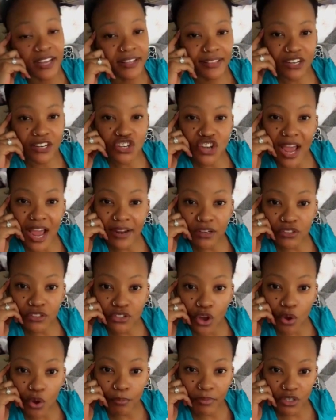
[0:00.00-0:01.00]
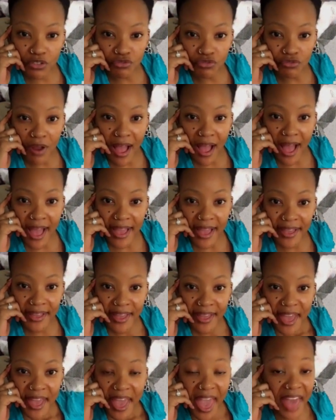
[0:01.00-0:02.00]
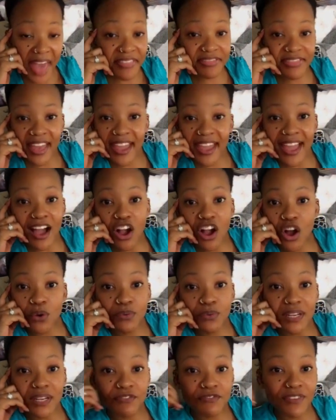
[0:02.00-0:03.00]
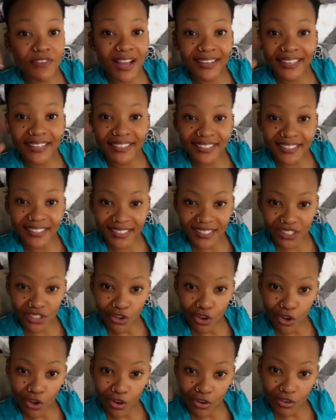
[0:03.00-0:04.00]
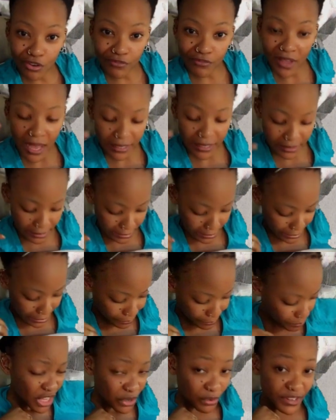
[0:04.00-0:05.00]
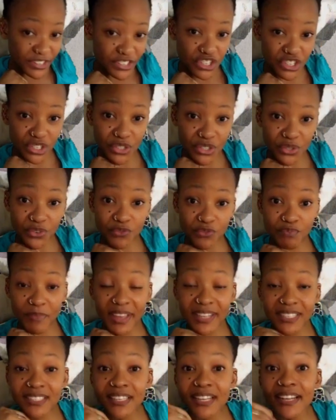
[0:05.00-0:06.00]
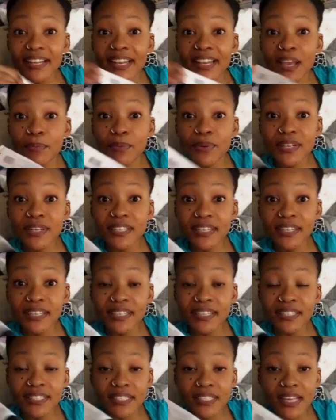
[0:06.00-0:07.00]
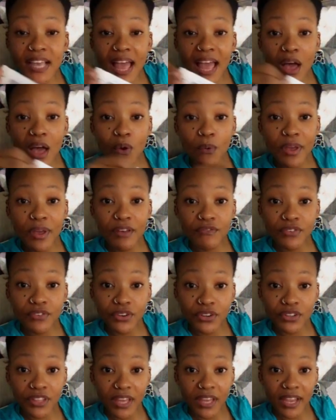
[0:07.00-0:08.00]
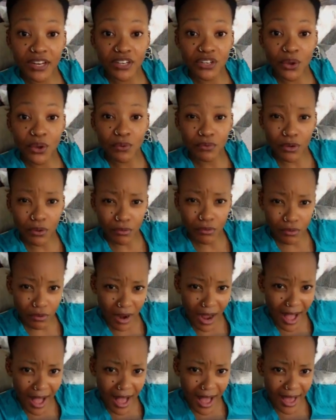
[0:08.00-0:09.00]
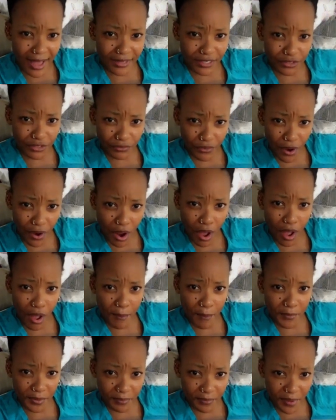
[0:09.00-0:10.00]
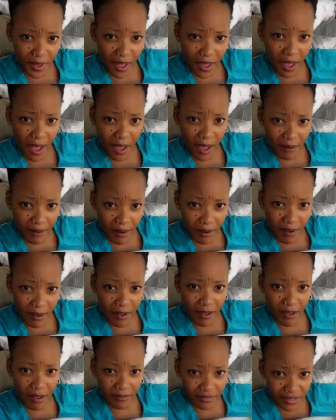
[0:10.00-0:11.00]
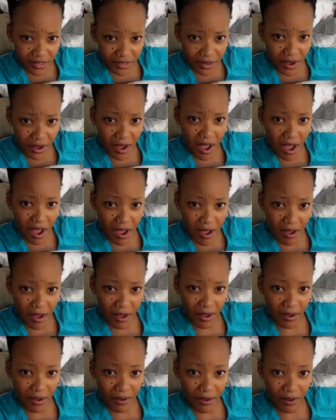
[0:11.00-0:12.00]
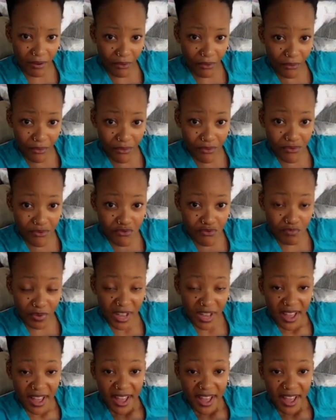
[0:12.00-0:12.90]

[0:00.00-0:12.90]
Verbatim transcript: their channel's gonna be dry. And they are gonna finally listen to all of us. Christians you've made celebrities, however they don't know Christ from a bar of soap.